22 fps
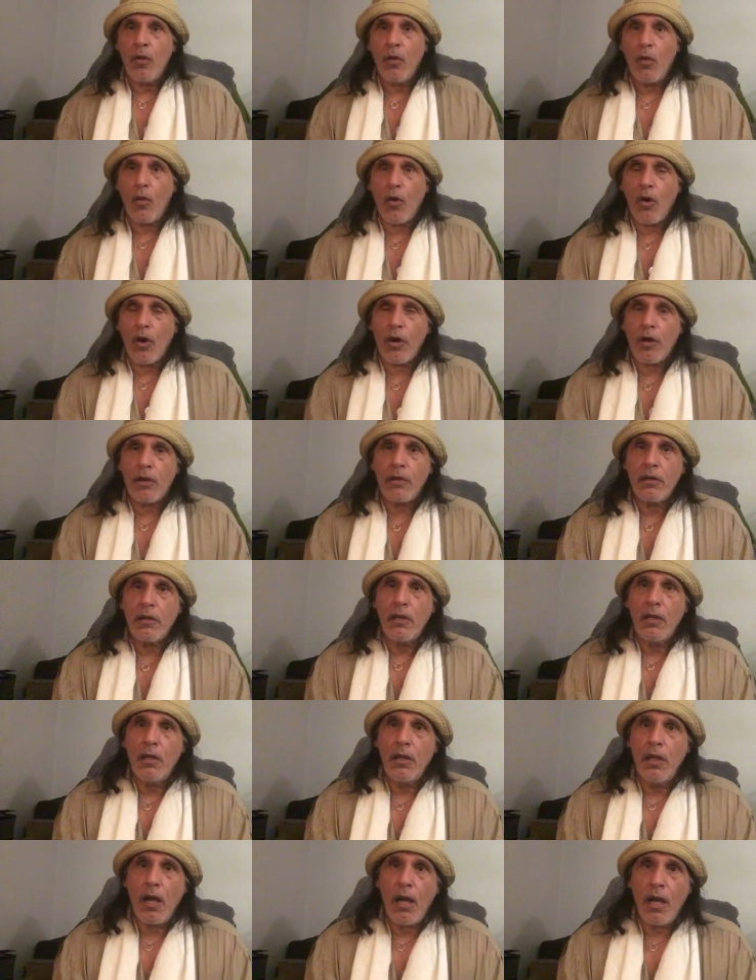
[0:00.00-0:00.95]
or
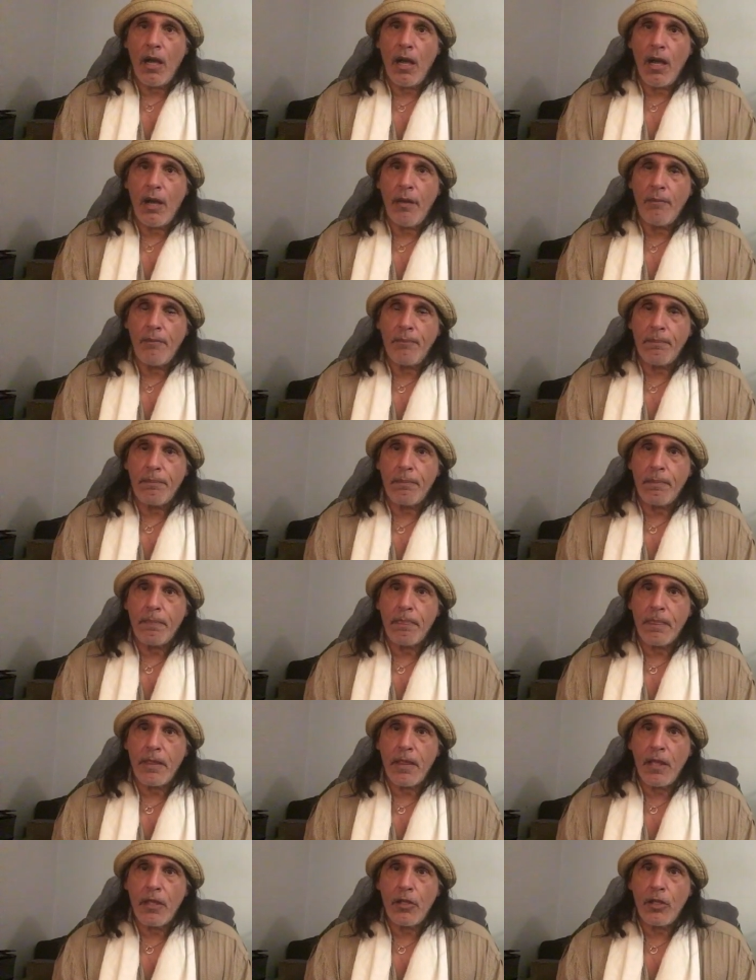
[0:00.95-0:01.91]
um,
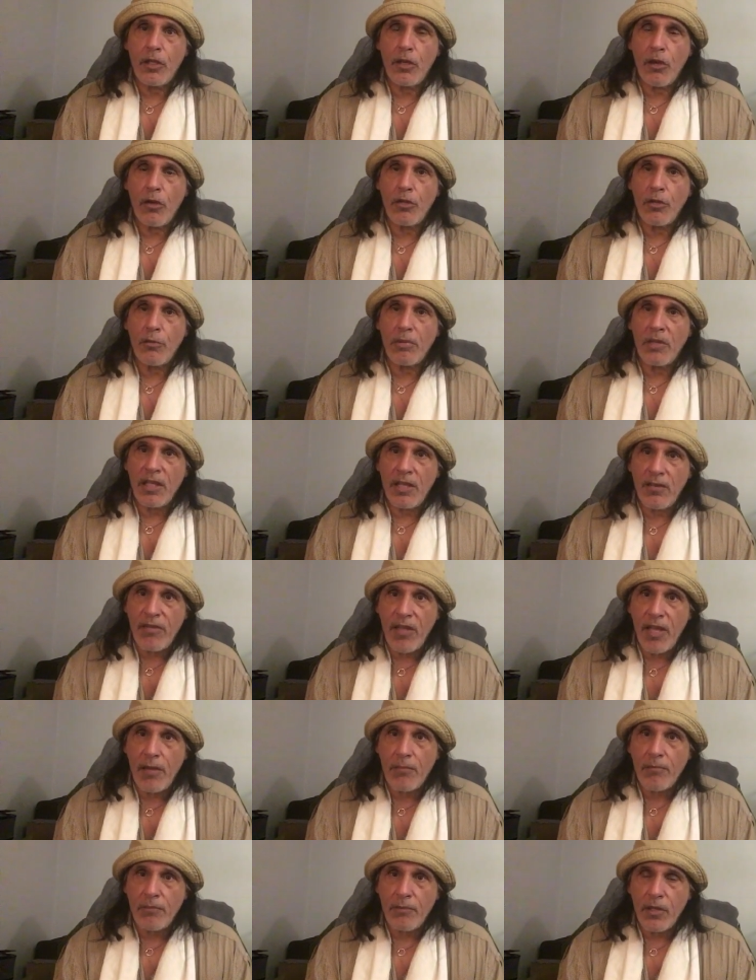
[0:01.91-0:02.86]
you know you believe
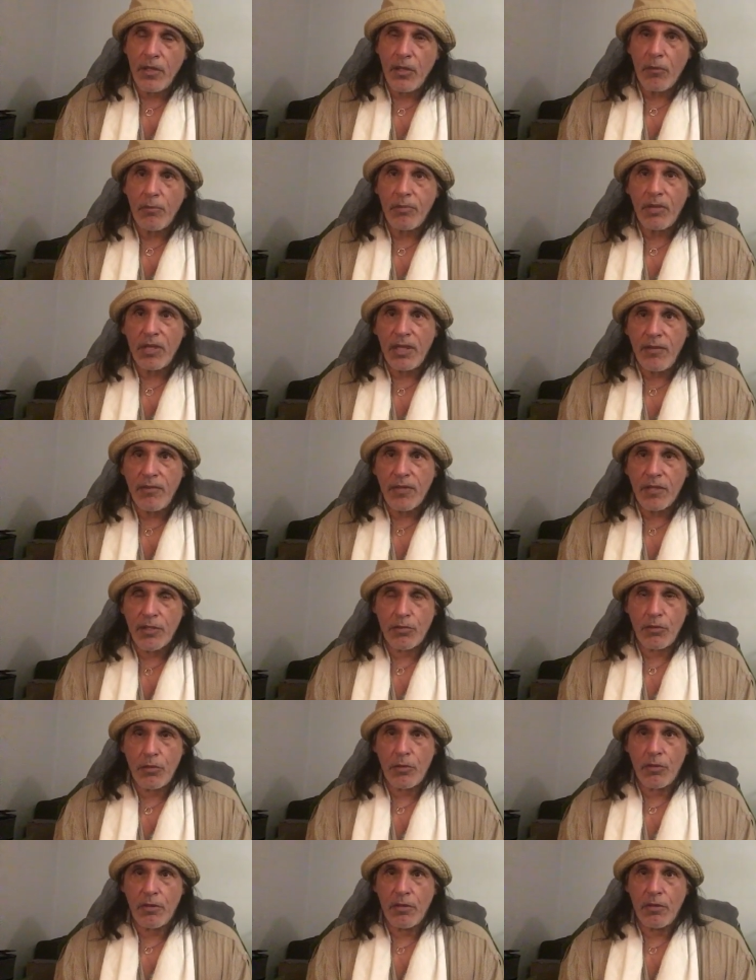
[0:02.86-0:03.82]
him you don't believe the
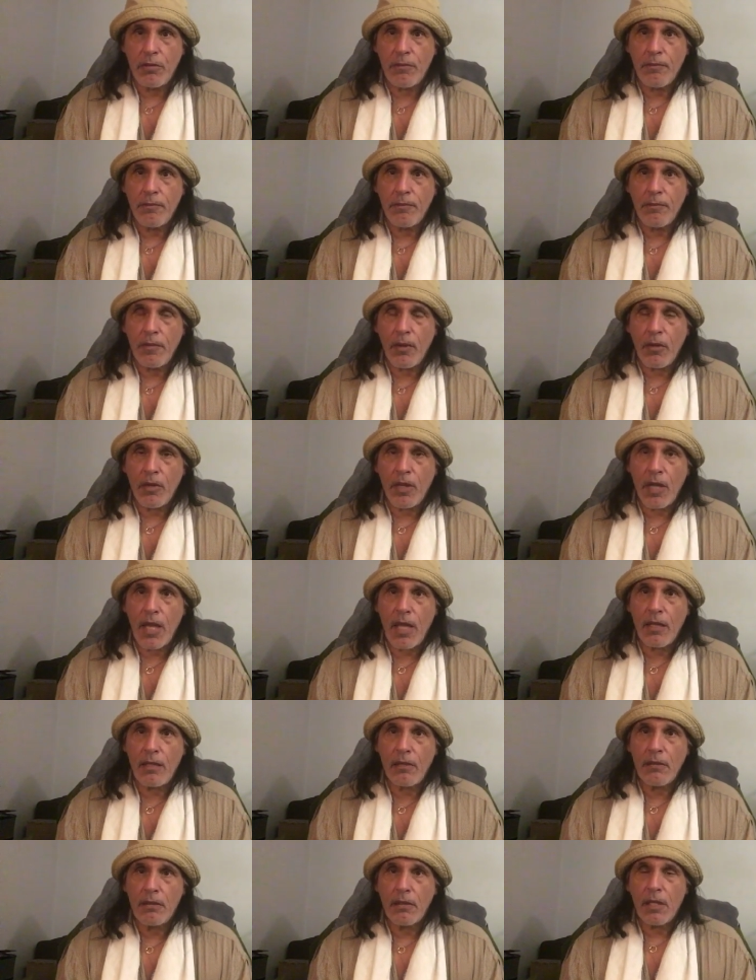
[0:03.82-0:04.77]
truth okay
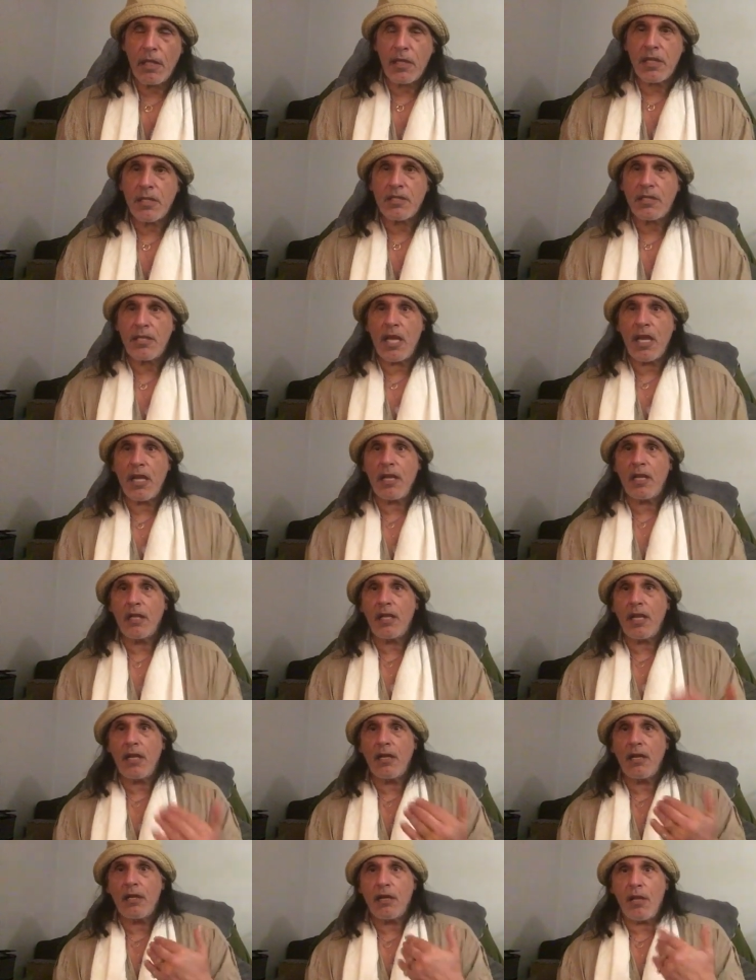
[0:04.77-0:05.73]
like i said and
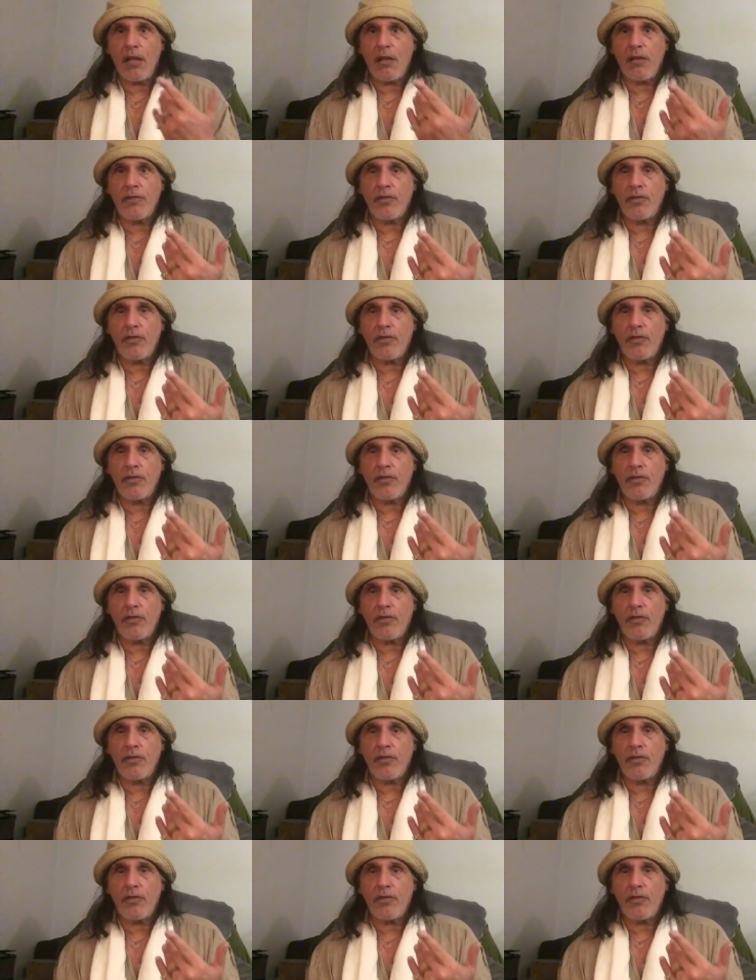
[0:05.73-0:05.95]
then another